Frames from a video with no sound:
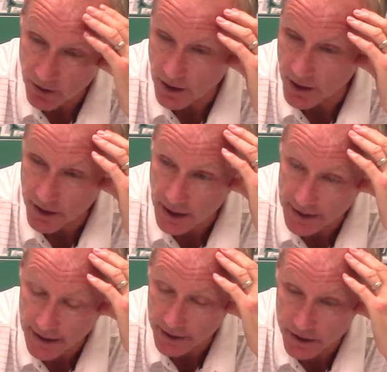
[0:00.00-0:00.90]
or anything like
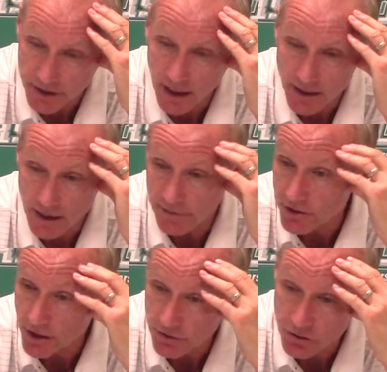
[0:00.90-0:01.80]
that. These guys love each
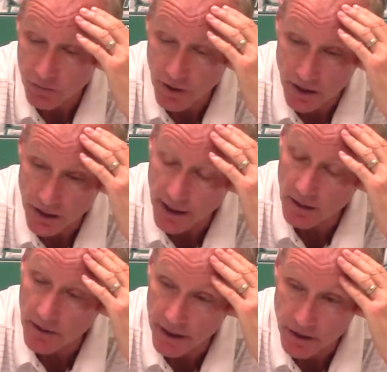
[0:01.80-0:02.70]
other too much and care
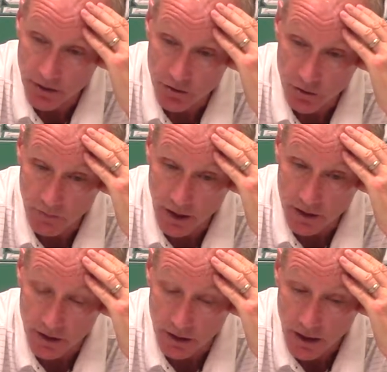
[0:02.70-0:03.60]
about each other too much
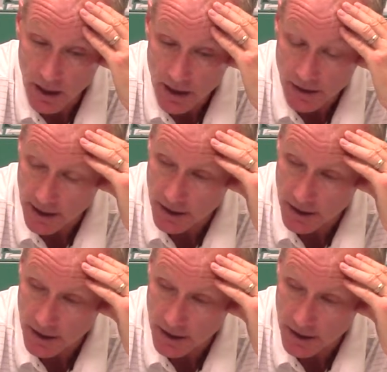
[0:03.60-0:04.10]
to not